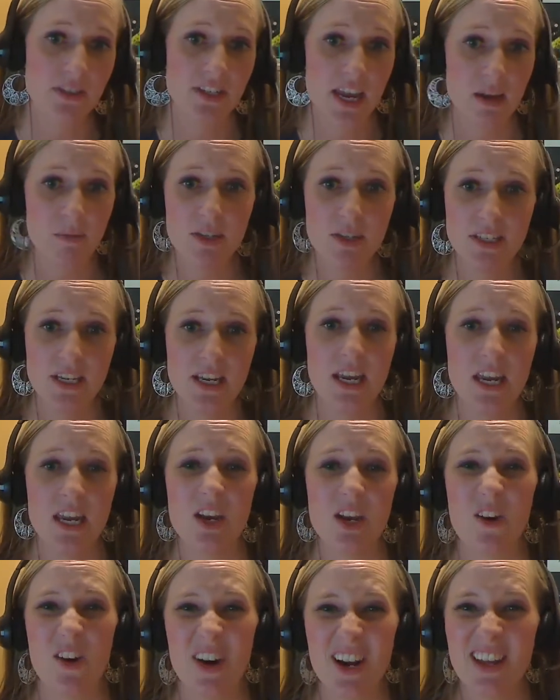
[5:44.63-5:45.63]

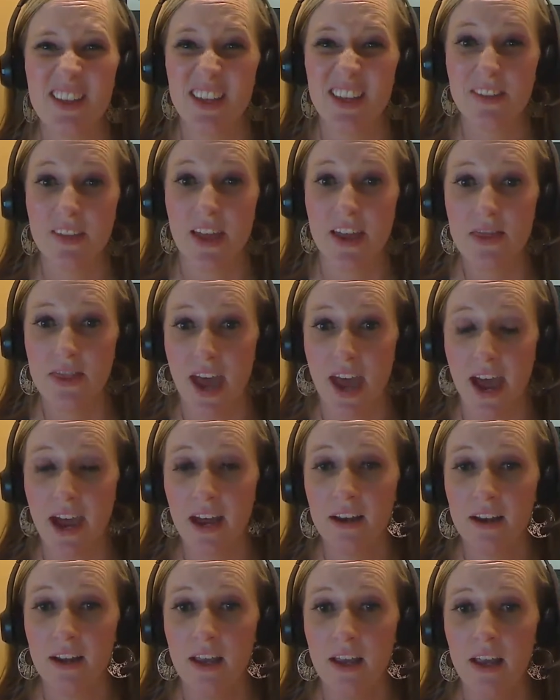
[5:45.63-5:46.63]
segmenting or anything like that,